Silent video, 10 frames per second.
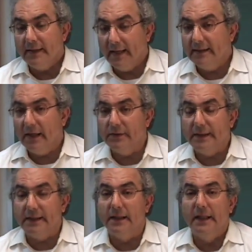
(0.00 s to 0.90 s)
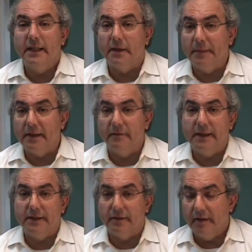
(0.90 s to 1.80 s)
Keg Downer here can be
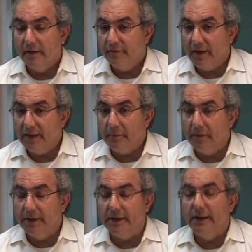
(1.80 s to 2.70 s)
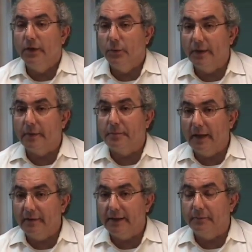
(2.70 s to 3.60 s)
convicted of felony murder where the
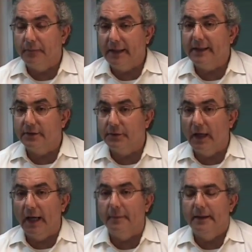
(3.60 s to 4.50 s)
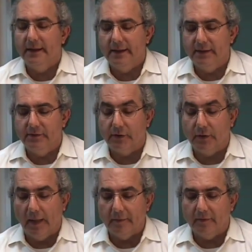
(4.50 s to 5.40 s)
predicate crime is the
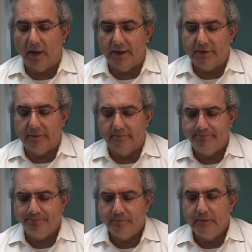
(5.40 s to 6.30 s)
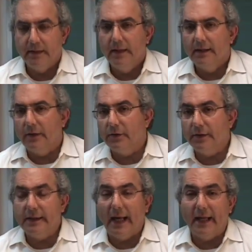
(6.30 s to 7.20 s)
crime of arson. Now, in
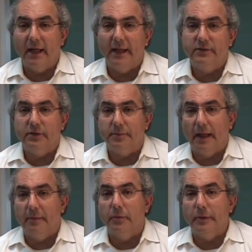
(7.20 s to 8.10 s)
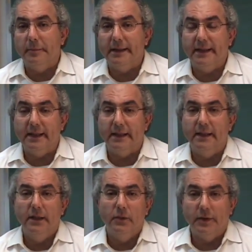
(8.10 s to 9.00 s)
order to analyze this problem, we
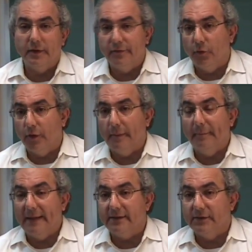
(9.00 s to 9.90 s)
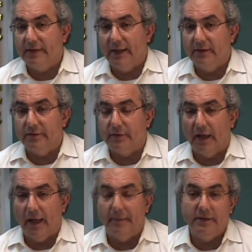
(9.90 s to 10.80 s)
begin with the 4 mental states of
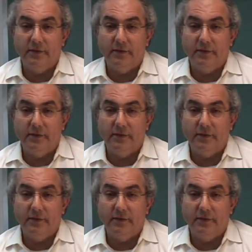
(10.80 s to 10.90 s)
crime.